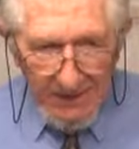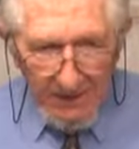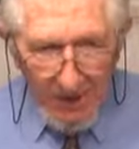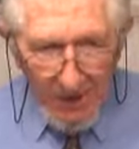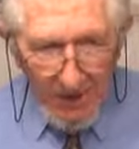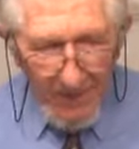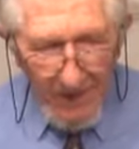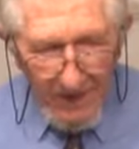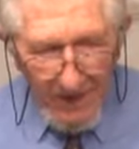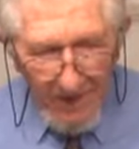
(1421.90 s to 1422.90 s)
So one of the
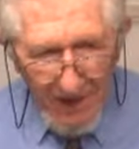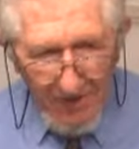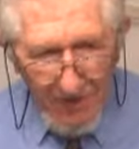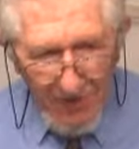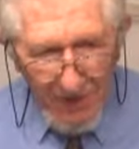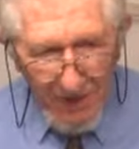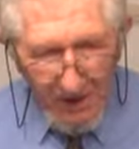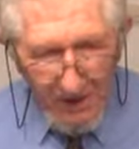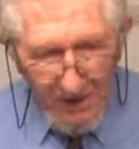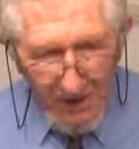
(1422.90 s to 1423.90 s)
points I made before, and
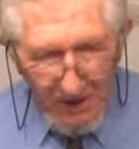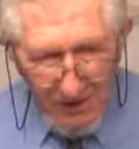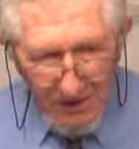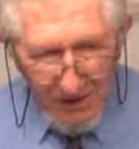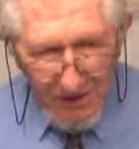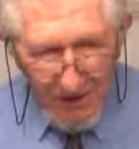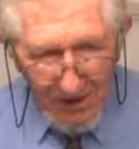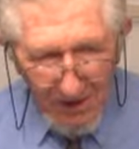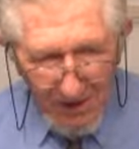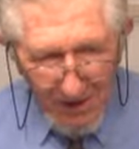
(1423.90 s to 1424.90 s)
I'll stress it now, and
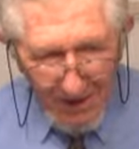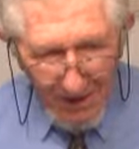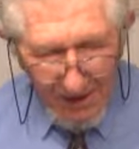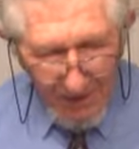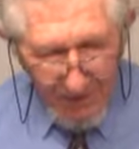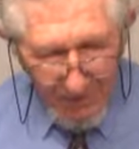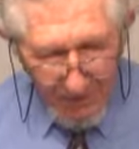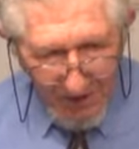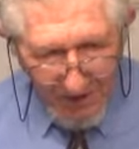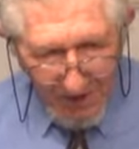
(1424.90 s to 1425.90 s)
then I'll take it in a
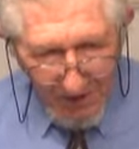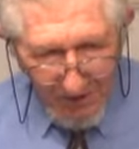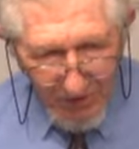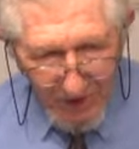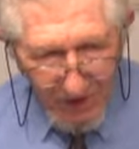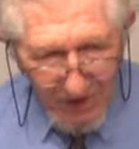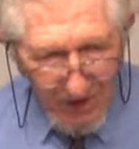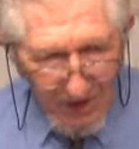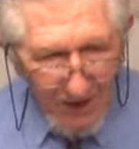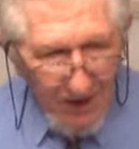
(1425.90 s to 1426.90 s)
different
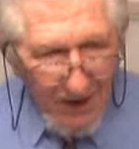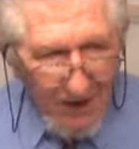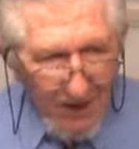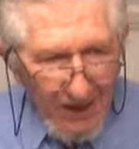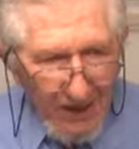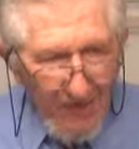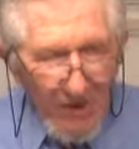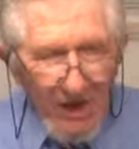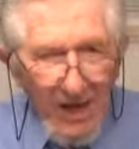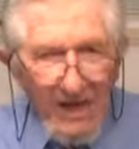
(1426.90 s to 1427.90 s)
direction, it
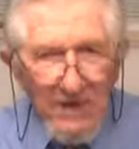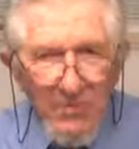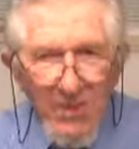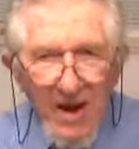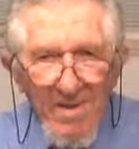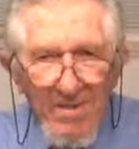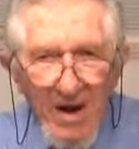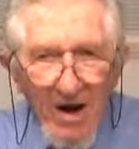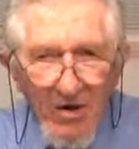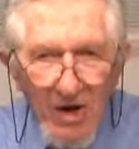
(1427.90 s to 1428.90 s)
relates
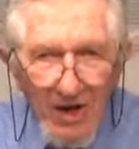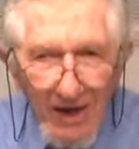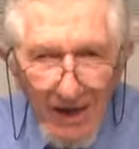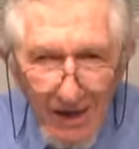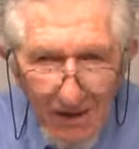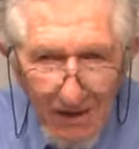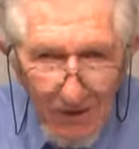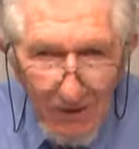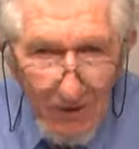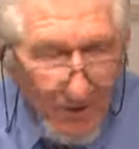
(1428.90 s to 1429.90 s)
primarily
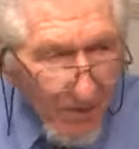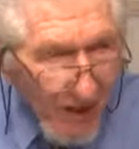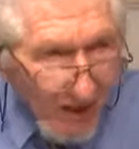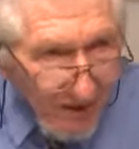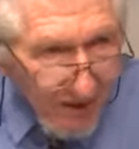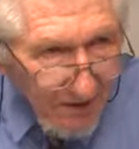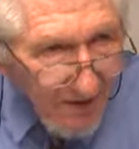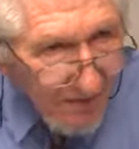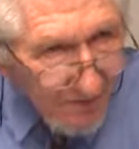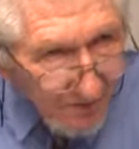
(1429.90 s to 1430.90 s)
to the mind.
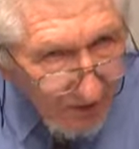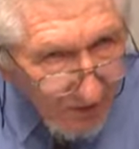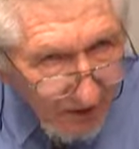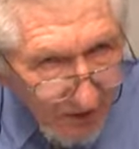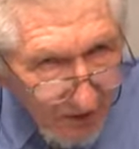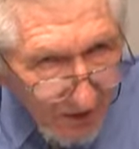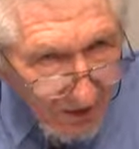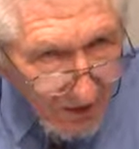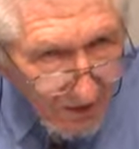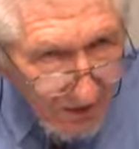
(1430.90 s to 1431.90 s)
Okay, you could
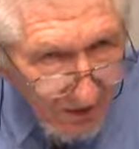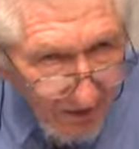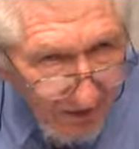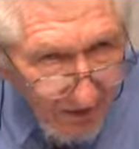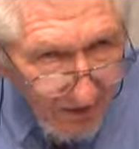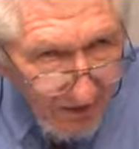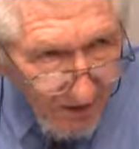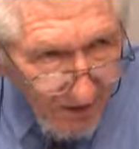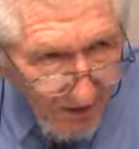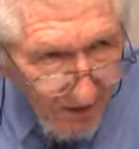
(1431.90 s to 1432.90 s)
understand that.
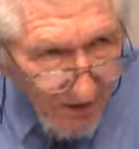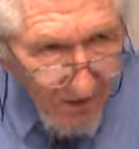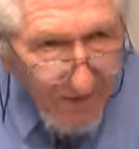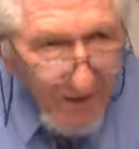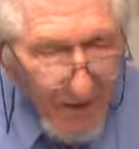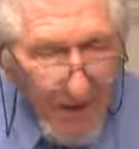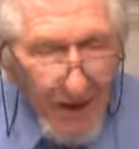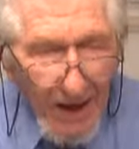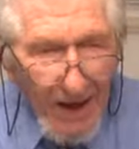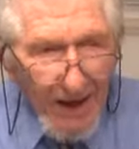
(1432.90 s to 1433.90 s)

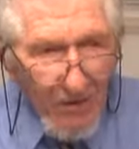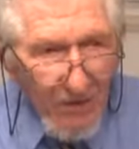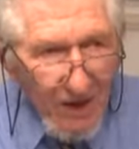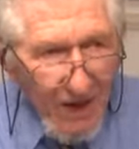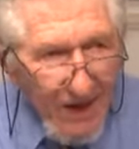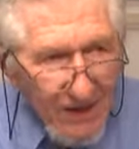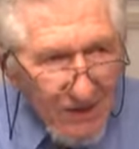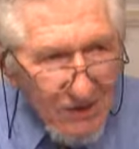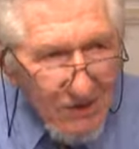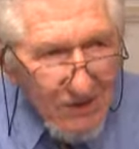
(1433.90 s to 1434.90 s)
And it
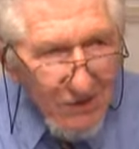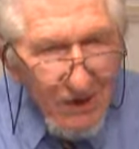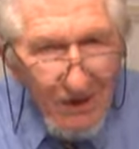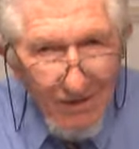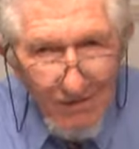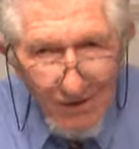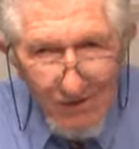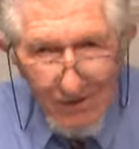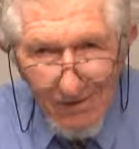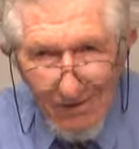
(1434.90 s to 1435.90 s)
relates to the individual.